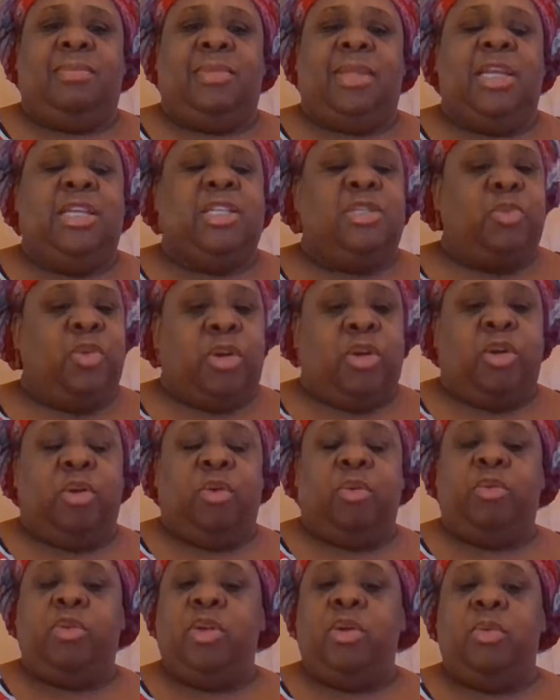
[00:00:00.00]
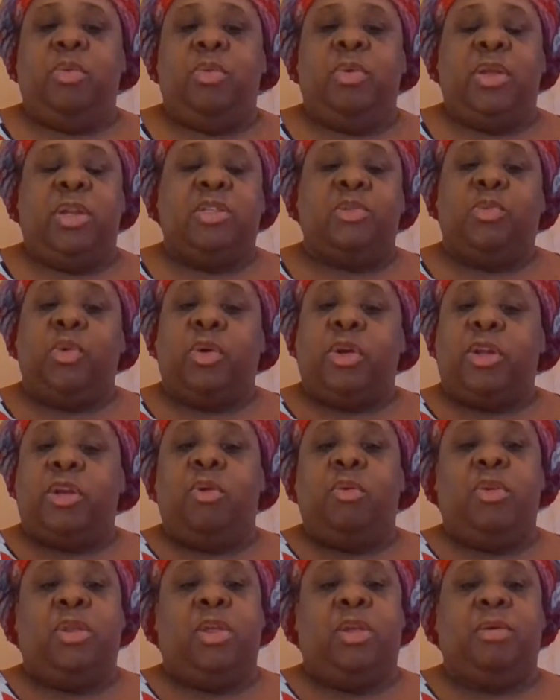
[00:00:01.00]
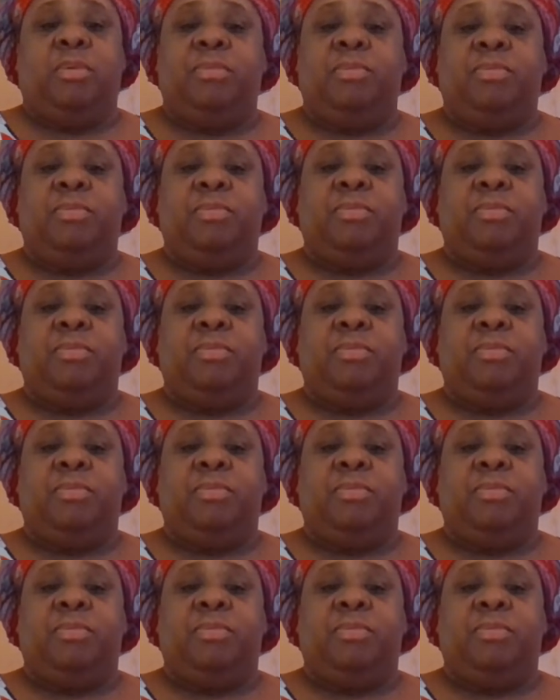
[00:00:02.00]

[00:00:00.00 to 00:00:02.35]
He's working on you and He's working on Him.